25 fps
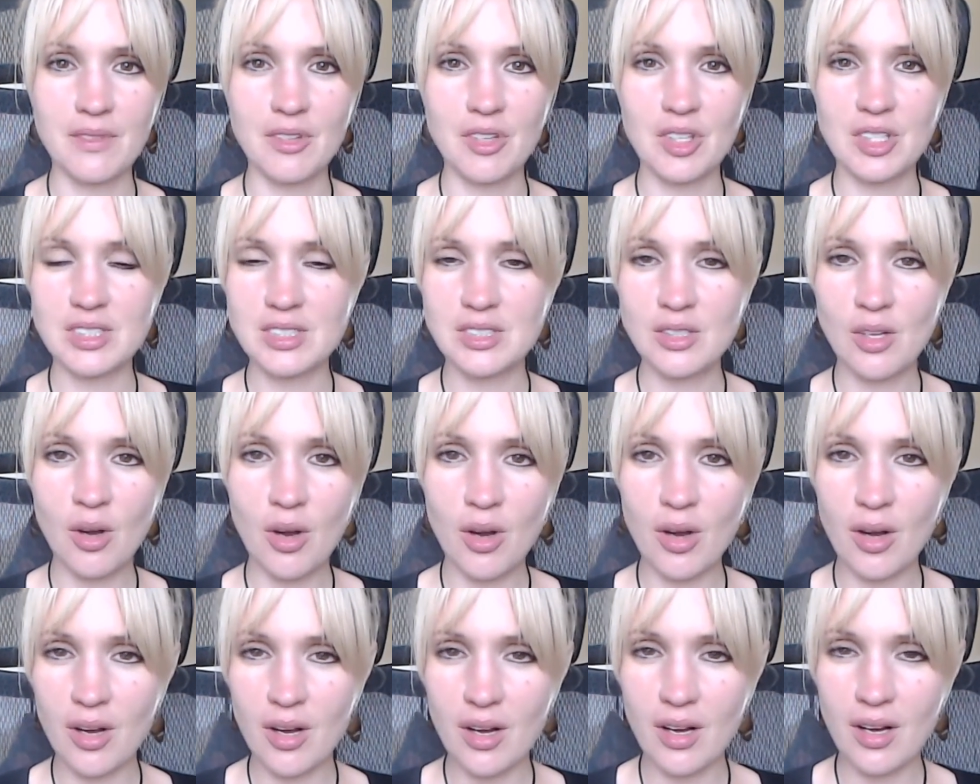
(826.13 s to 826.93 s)
So it's
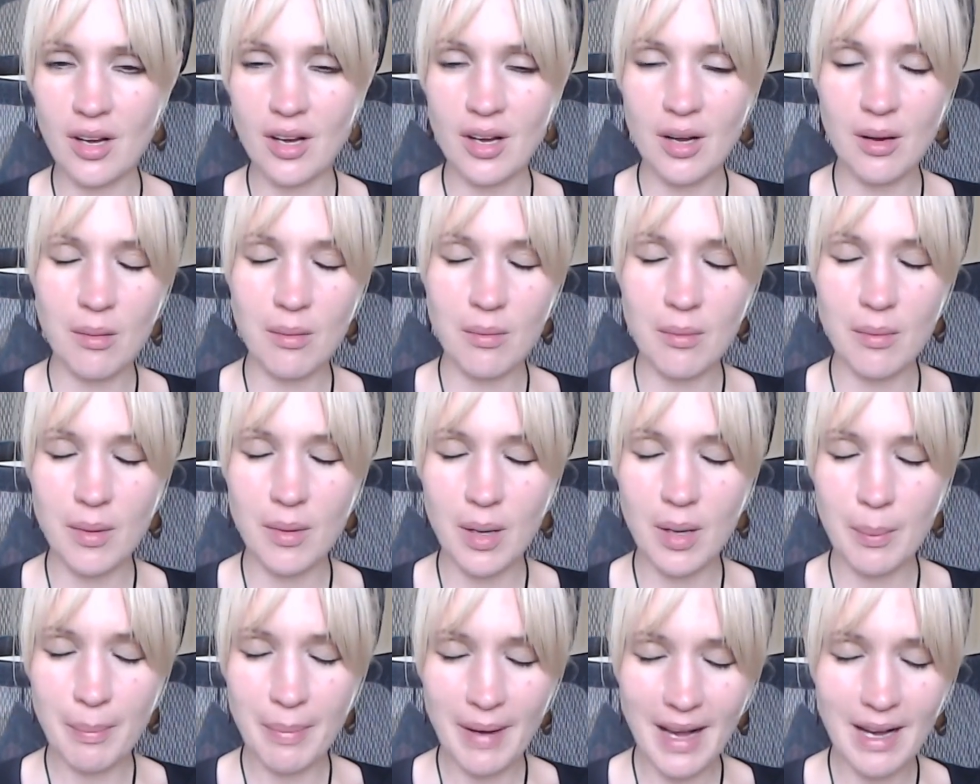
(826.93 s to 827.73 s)
not
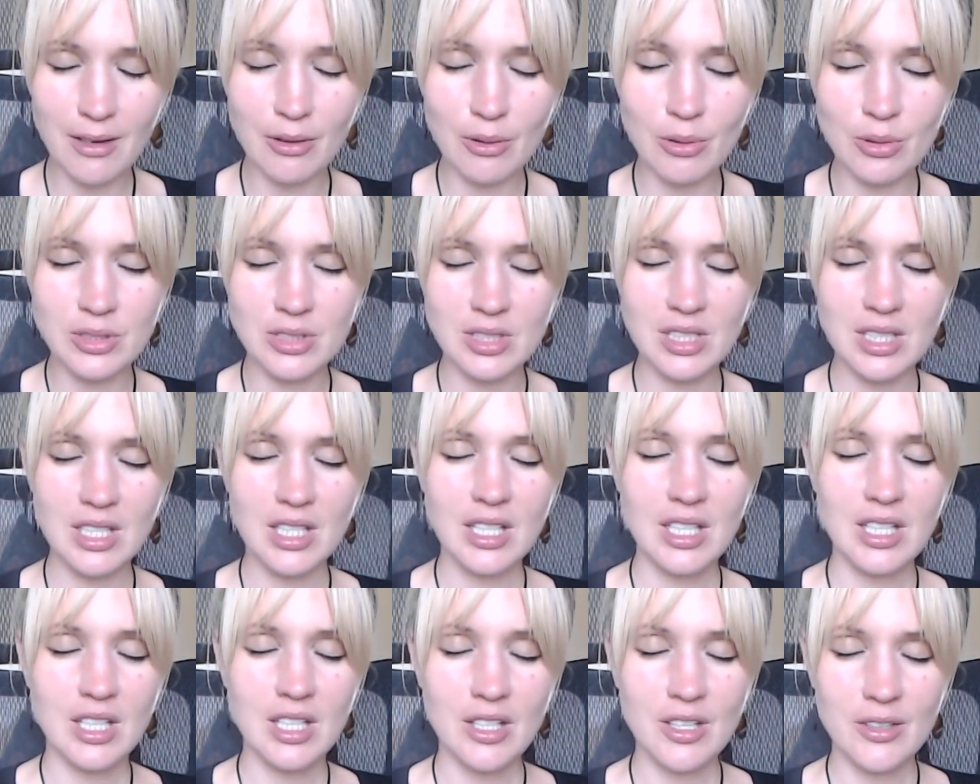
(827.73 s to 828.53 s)
about
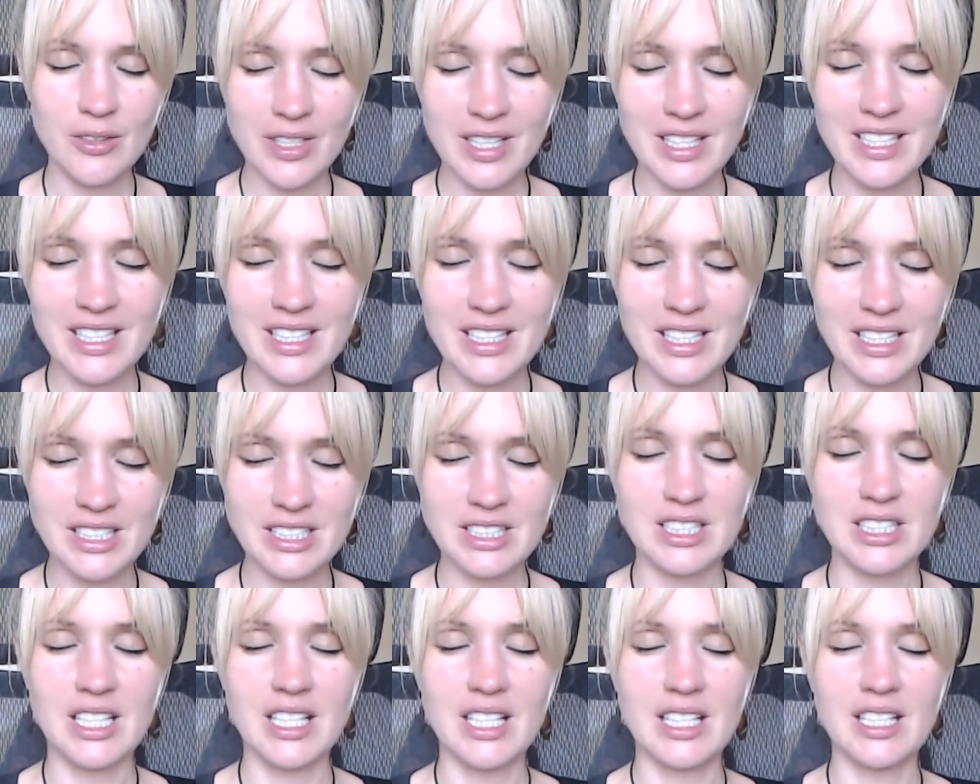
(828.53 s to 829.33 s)

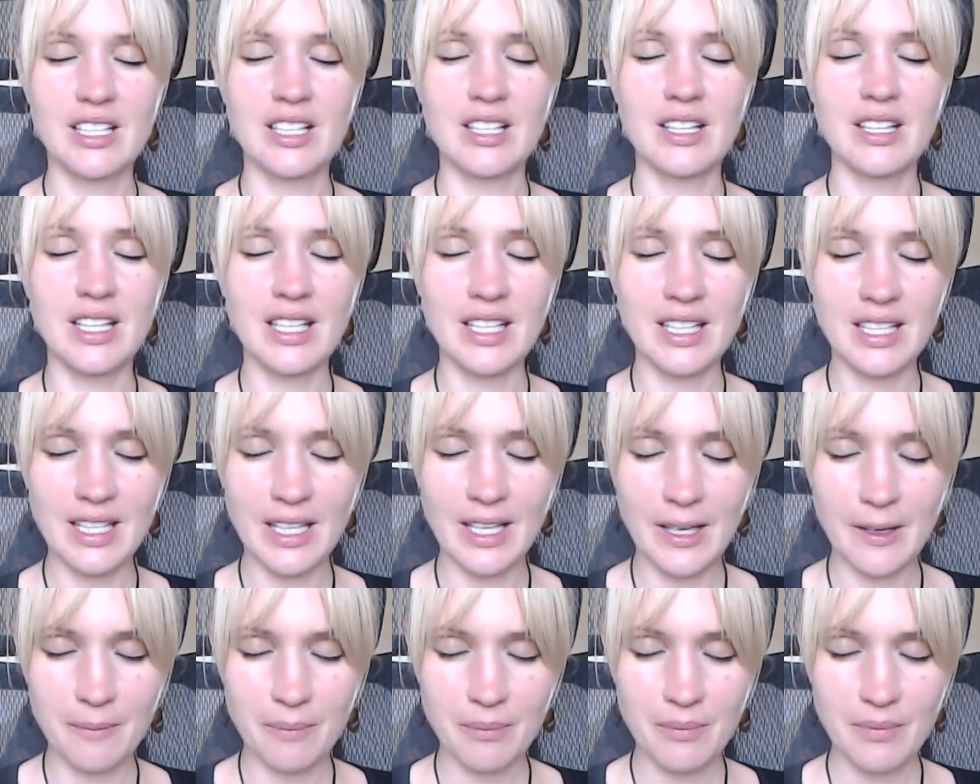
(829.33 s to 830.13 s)
reconditioning the
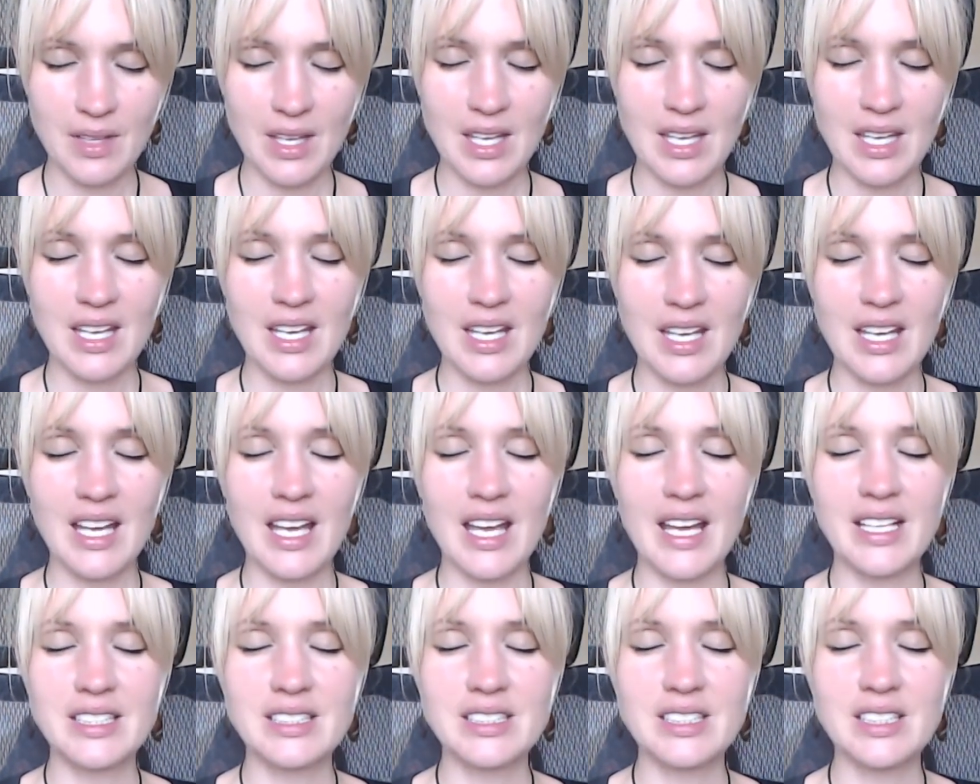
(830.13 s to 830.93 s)
thinking,
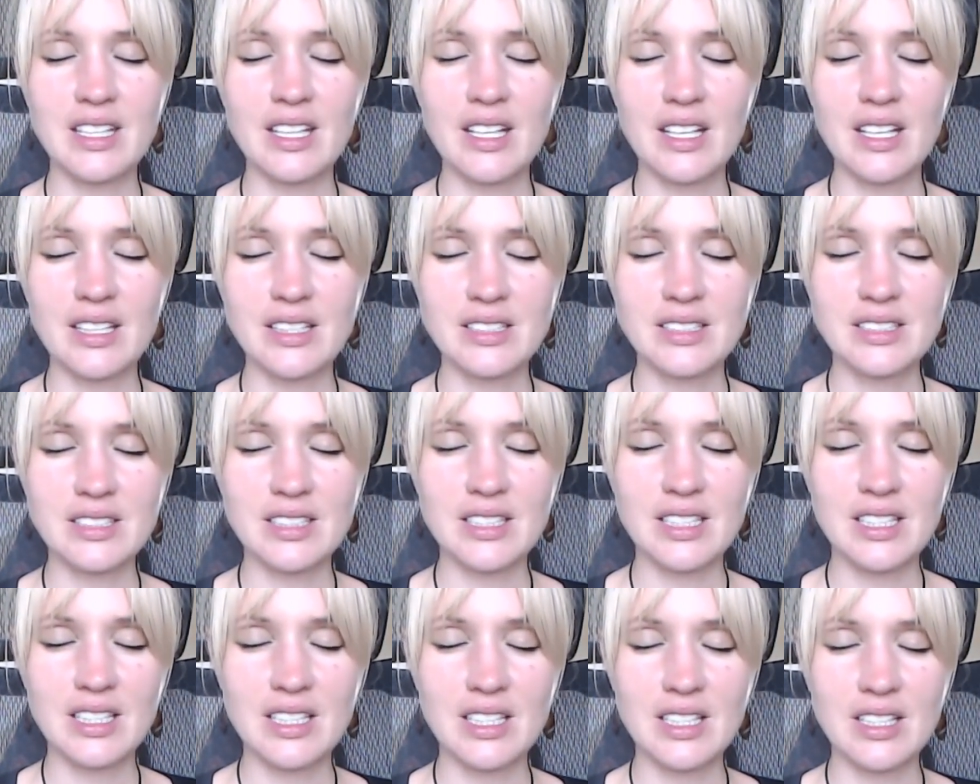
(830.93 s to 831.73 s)
it's that
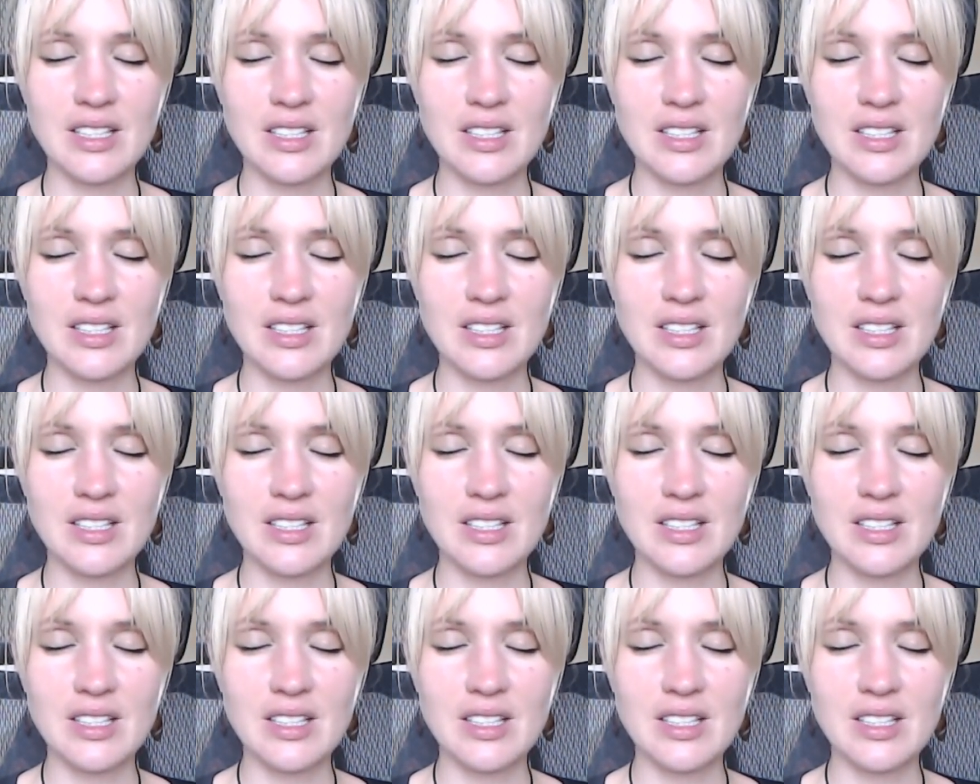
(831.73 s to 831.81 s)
